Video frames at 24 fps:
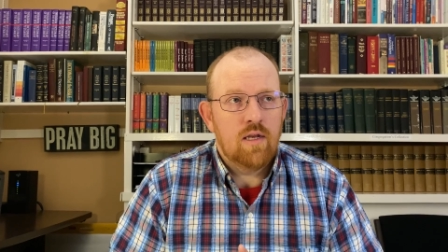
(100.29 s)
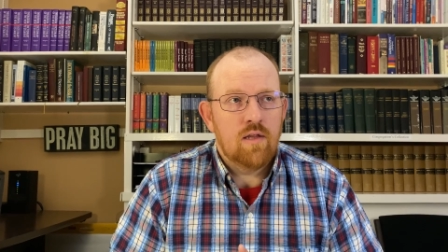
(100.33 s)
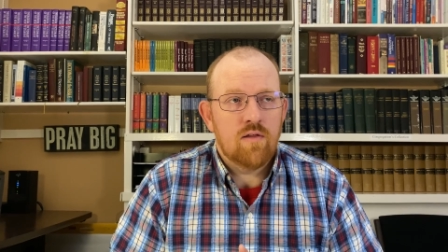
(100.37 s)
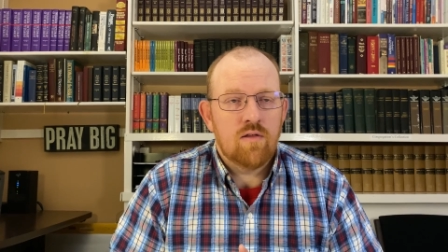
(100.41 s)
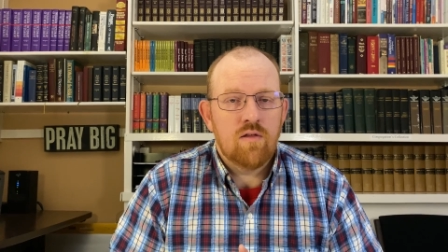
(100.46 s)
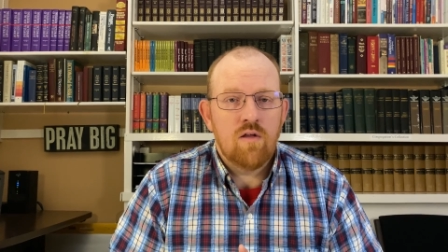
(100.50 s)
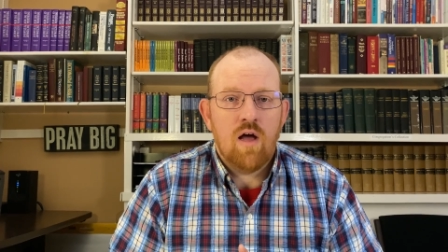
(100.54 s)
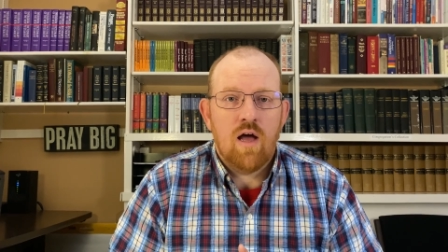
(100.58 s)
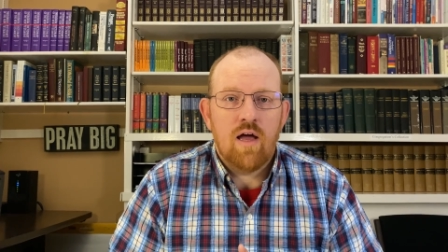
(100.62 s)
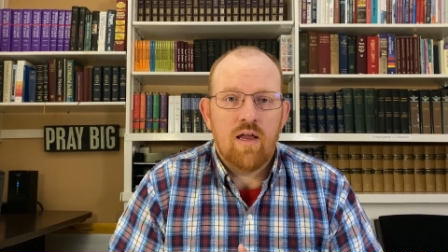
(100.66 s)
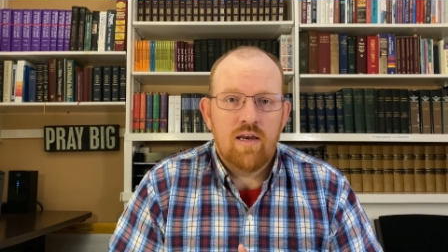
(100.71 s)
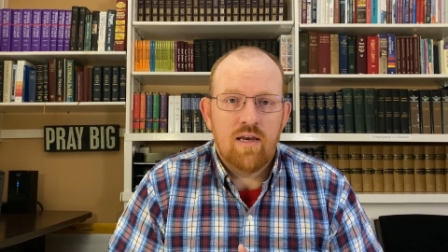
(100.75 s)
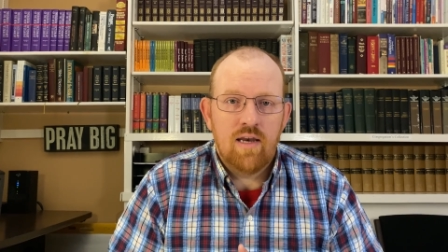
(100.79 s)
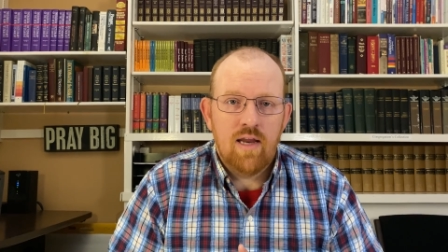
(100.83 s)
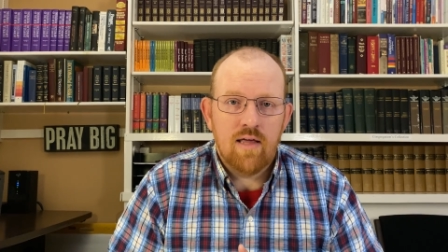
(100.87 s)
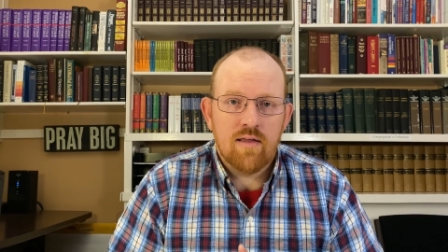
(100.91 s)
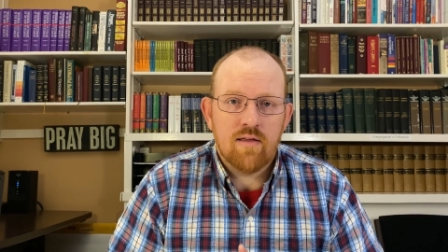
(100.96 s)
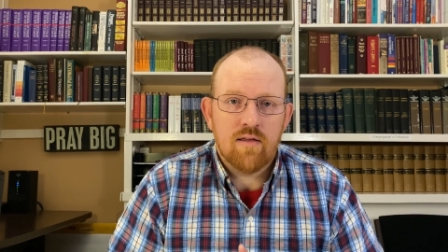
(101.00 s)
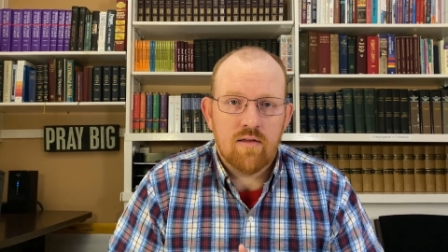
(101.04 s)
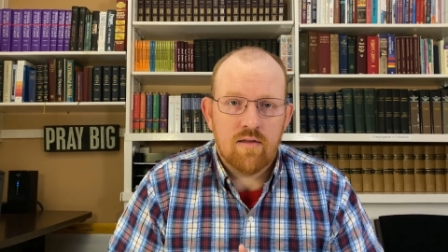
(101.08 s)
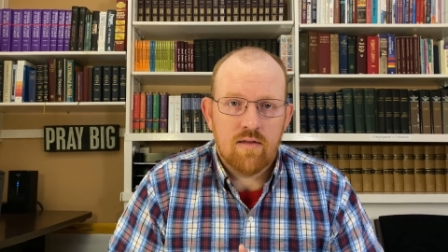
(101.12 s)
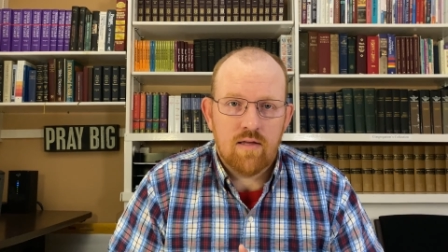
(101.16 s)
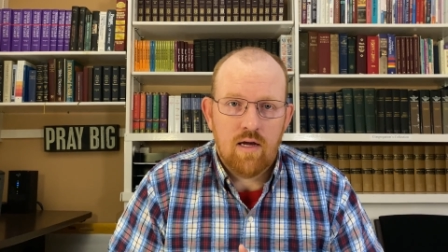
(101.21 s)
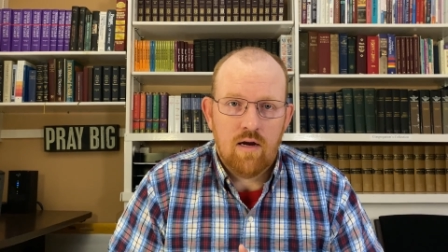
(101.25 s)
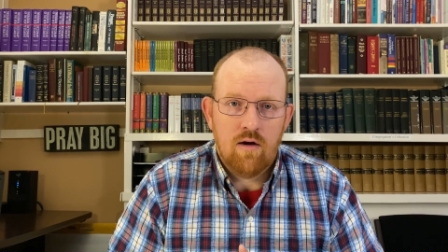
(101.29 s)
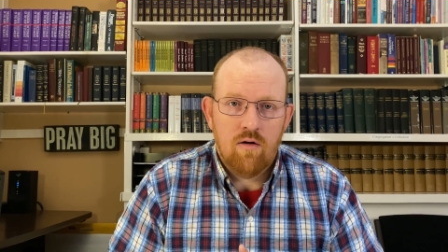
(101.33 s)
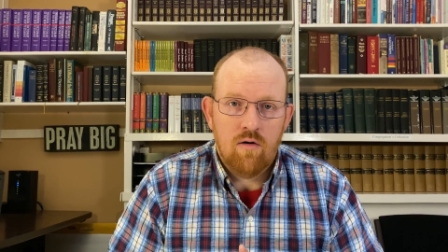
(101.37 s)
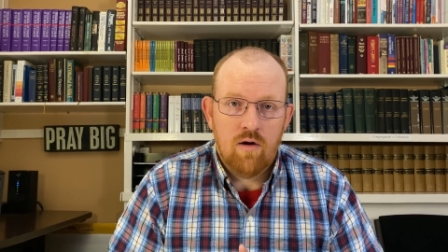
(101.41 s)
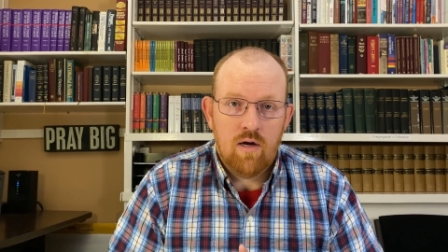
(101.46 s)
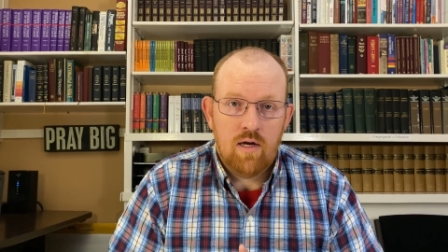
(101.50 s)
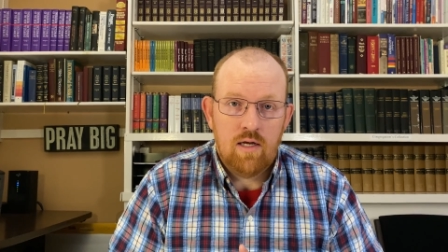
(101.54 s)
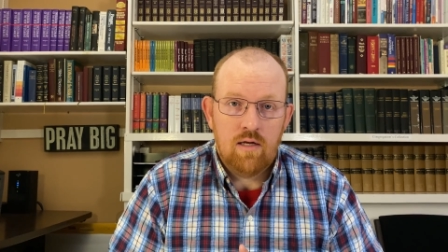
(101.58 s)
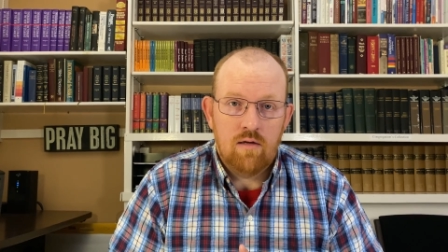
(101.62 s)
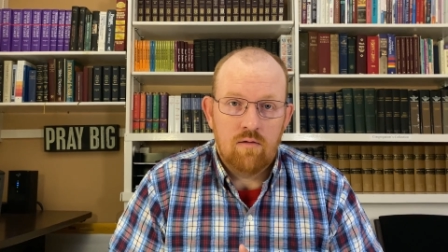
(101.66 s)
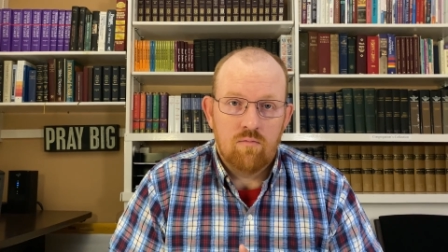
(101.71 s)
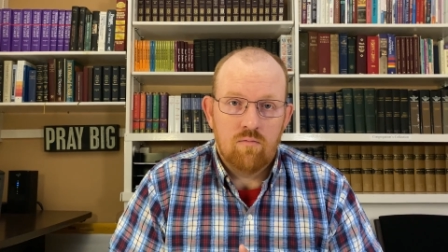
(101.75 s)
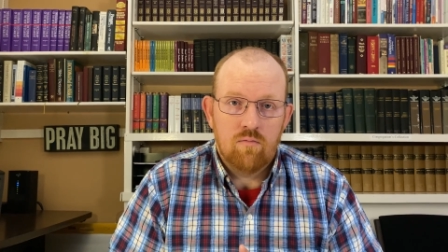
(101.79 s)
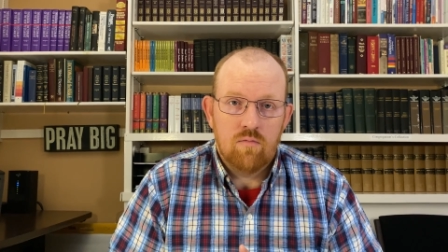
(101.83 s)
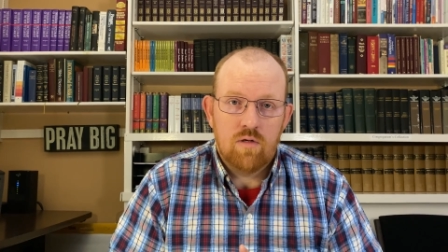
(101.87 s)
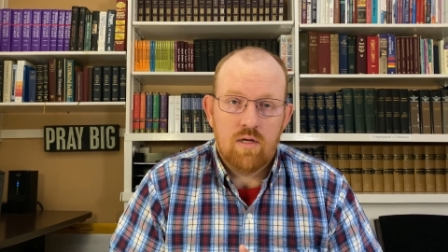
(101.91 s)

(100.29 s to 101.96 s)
is not necessary